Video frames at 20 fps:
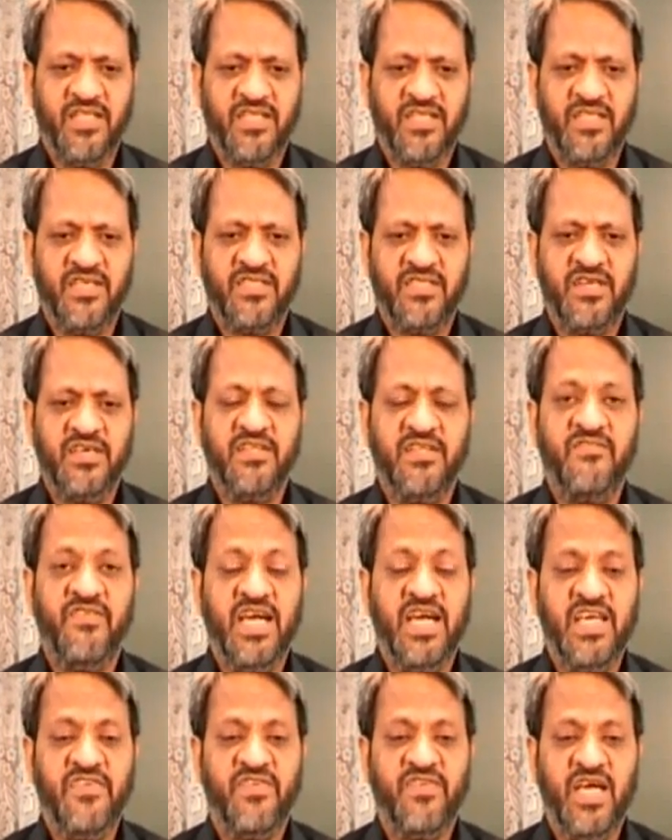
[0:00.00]
The
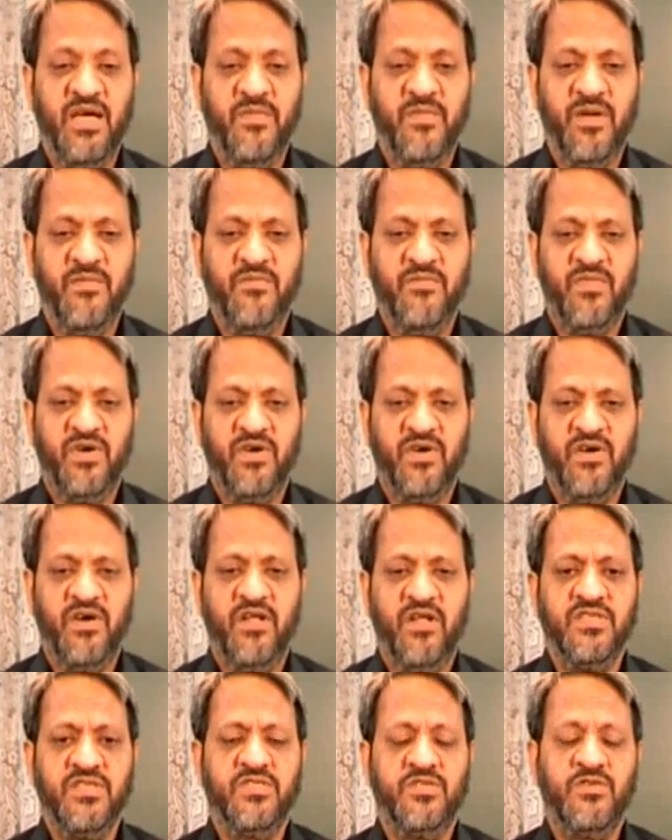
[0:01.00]
35 mm
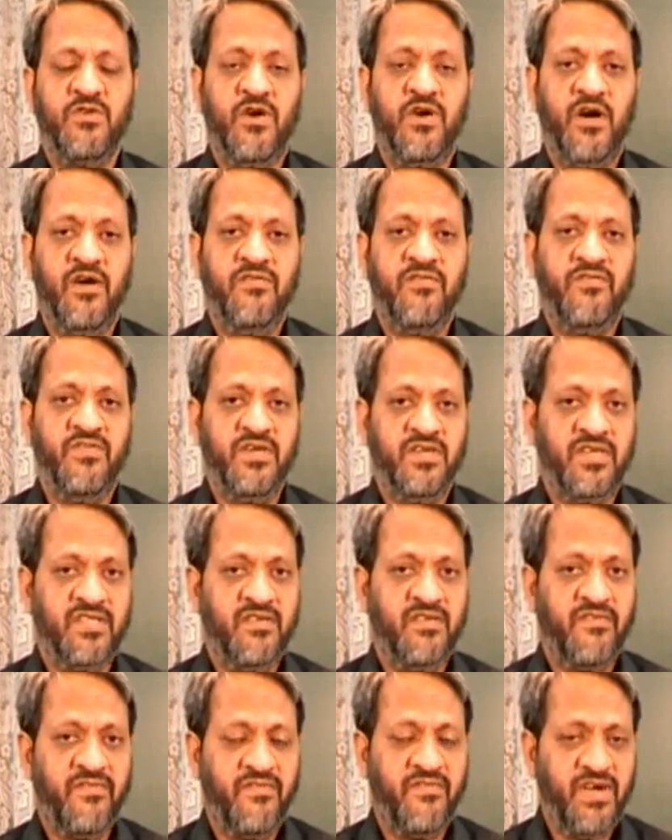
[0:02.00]
also offered
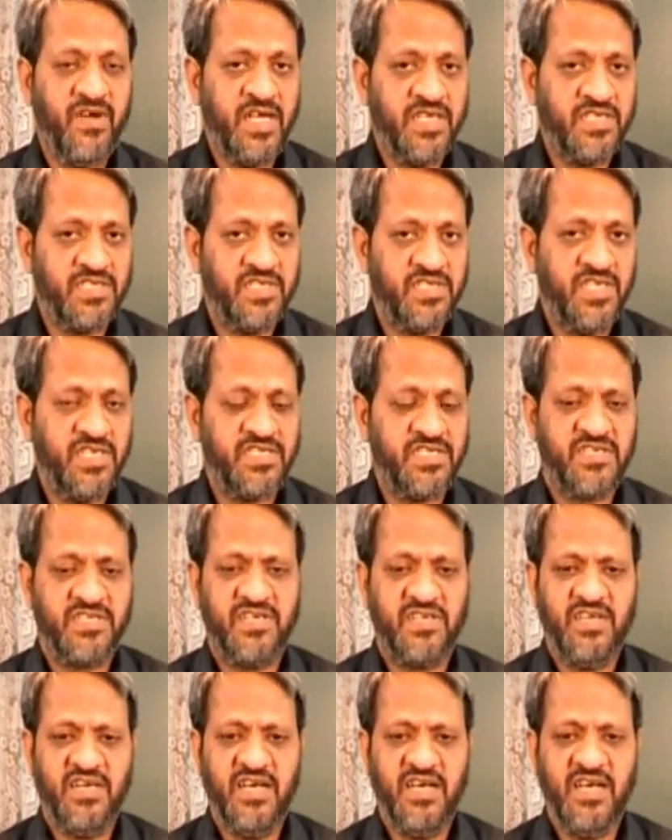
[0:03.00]
the
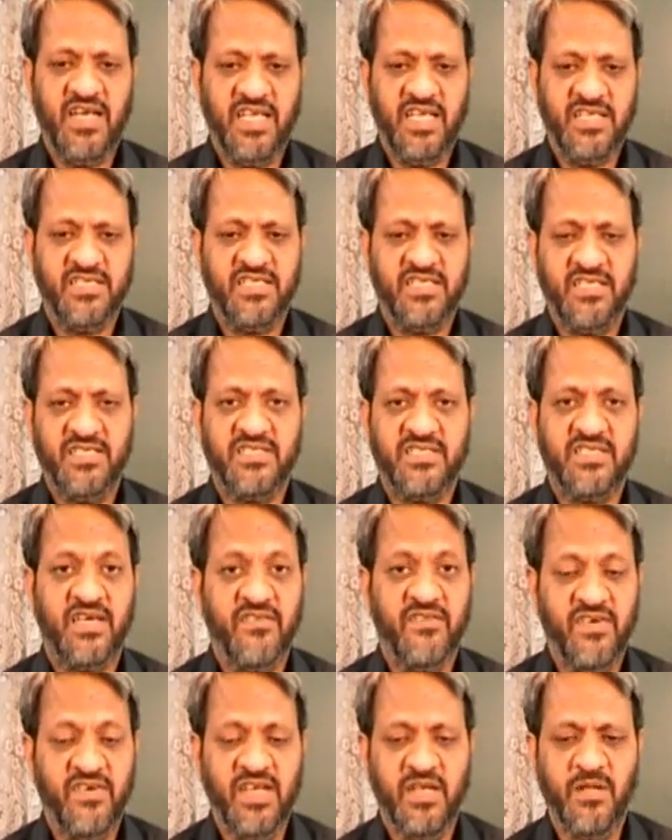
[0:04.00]
fastest lenses
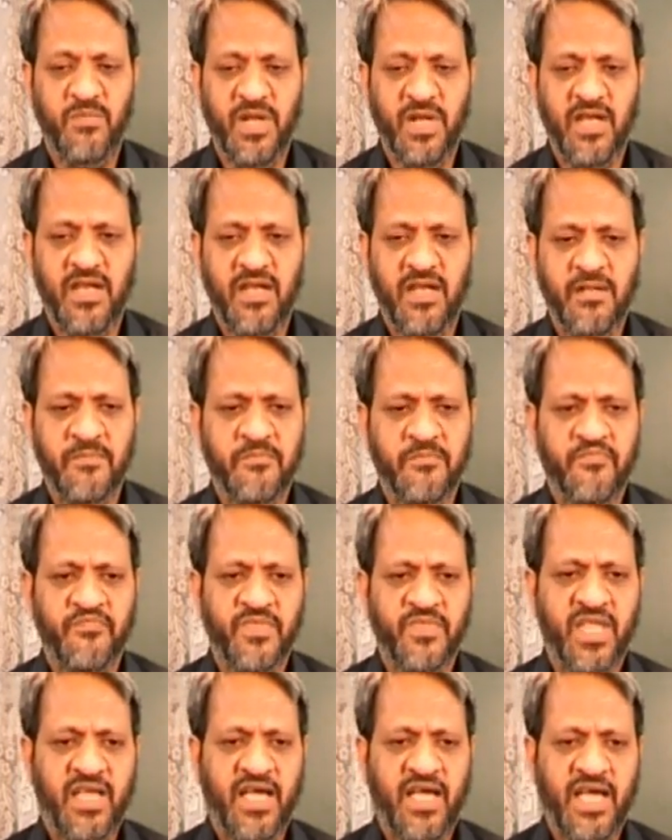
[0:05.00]
available
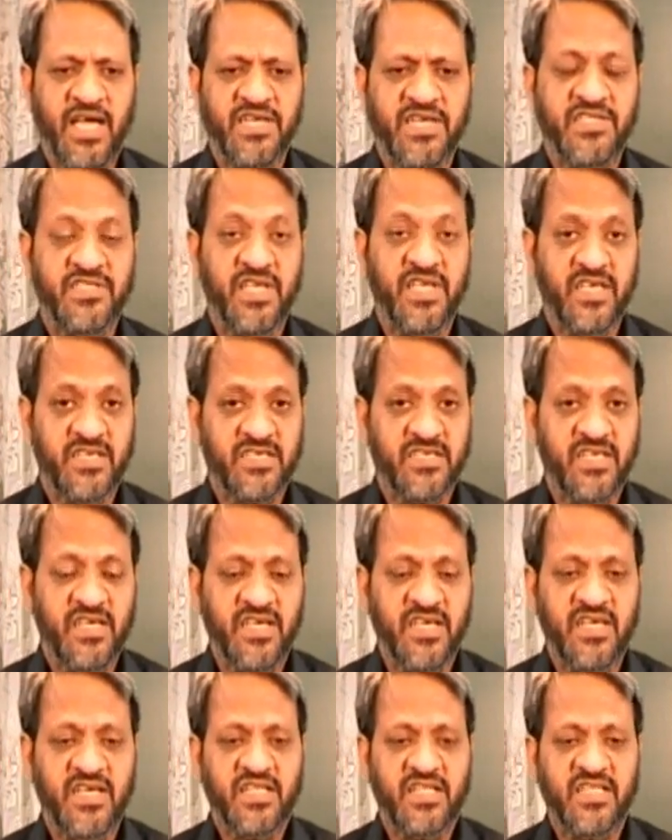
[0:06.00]
and thus
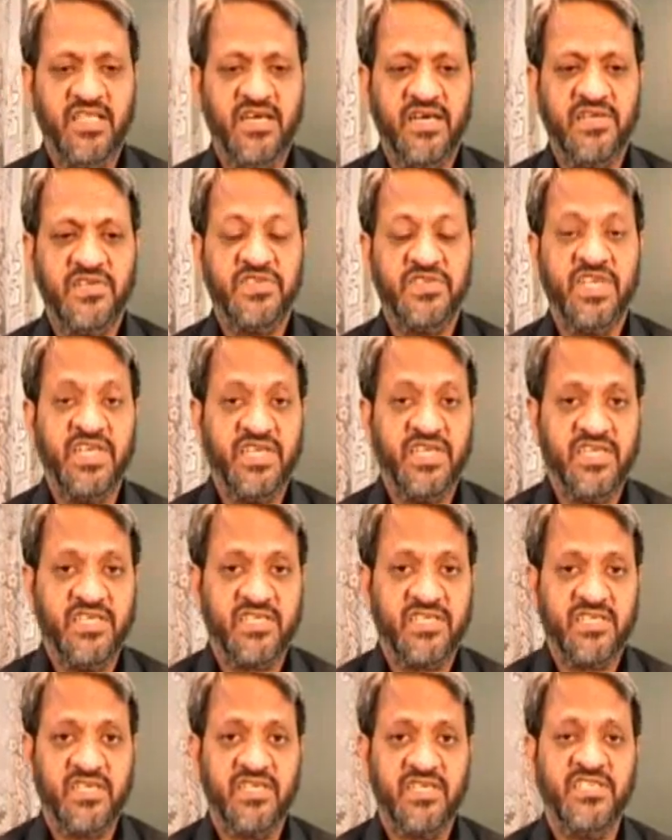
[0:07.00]
the
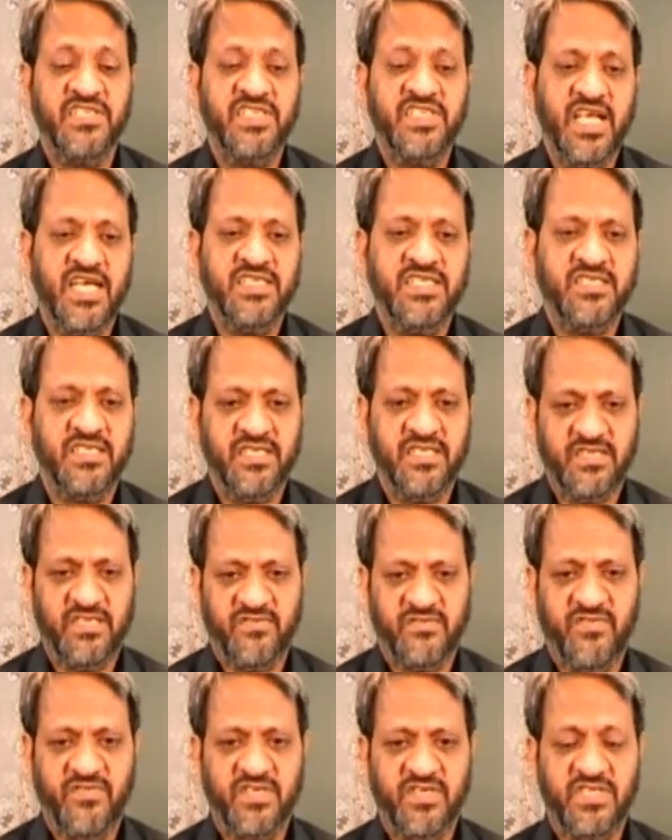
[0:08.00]
greatest
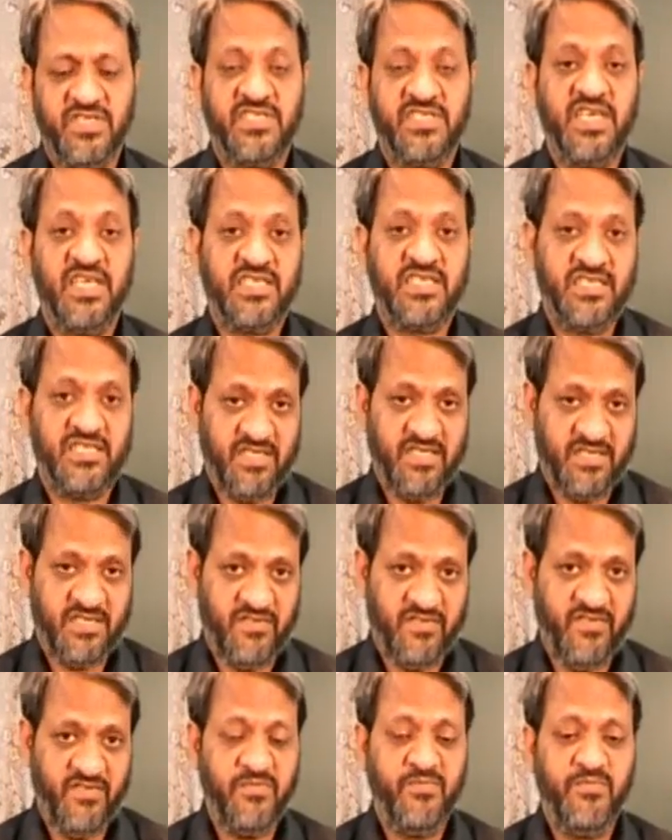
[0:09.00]
chances for success
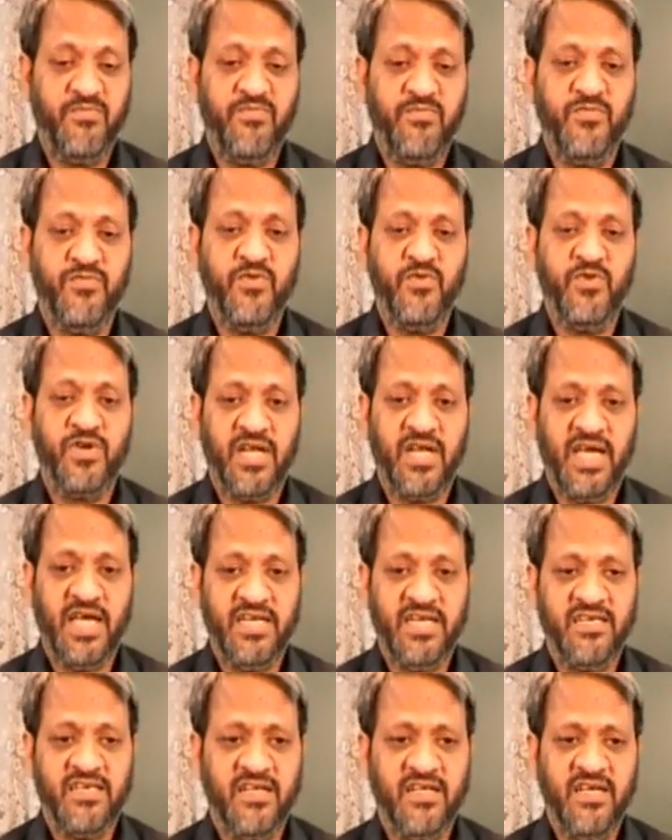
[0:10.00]
with poor
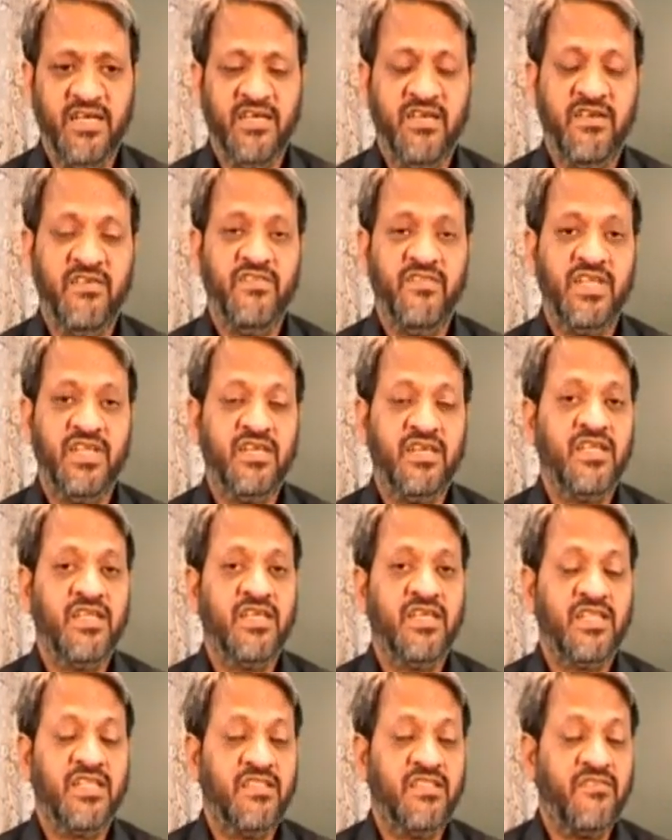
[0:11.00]
light when
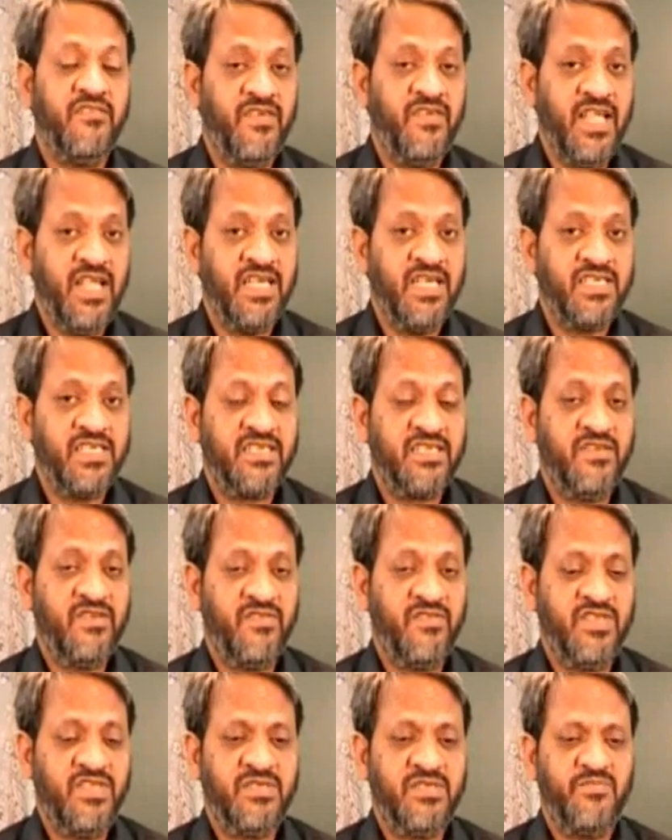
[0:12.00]
the flash
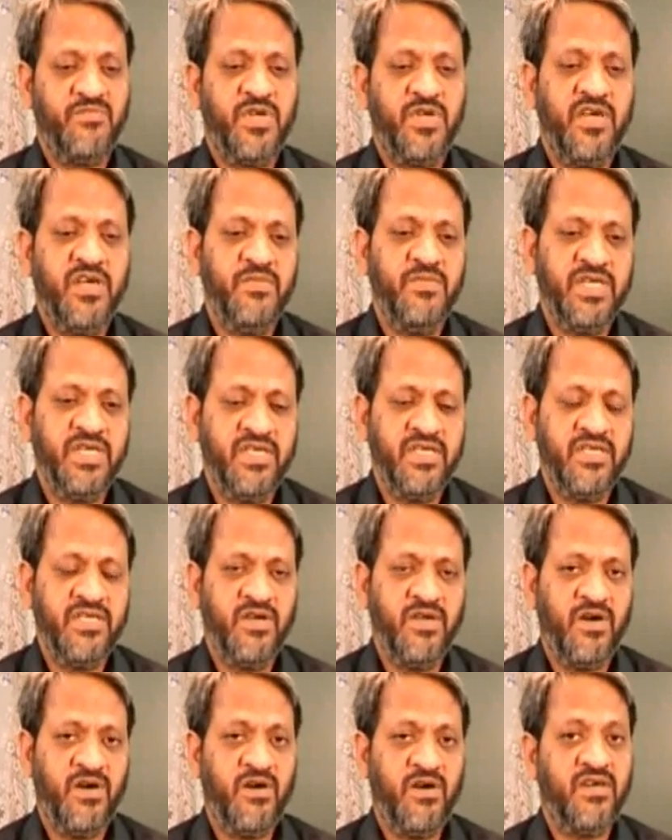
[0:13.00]
was prohibited
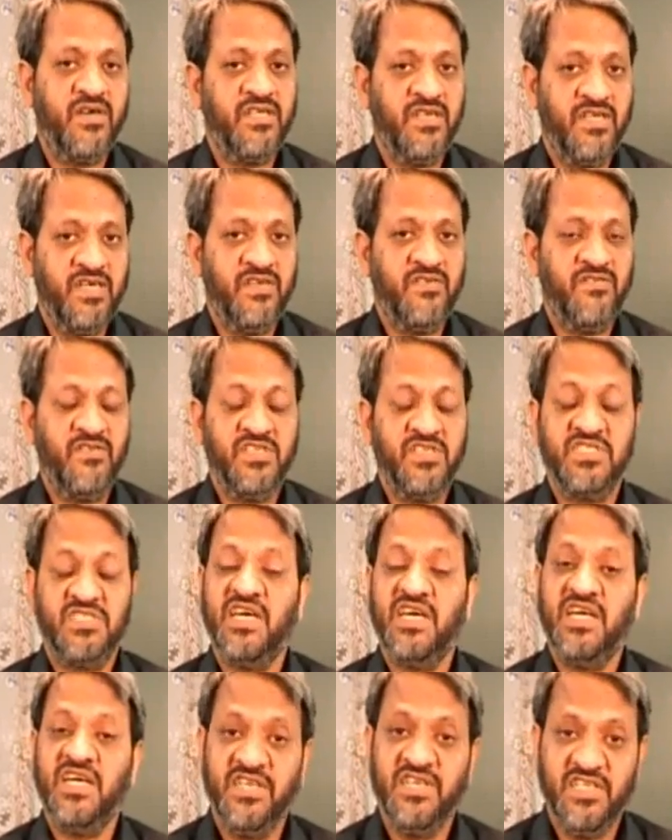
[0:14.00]
or it was
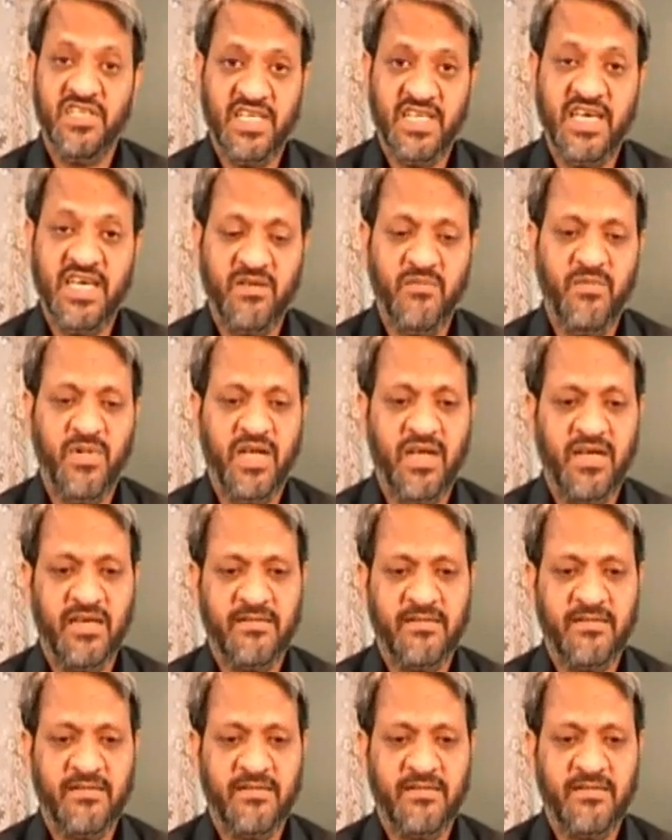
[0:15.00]
undesirable.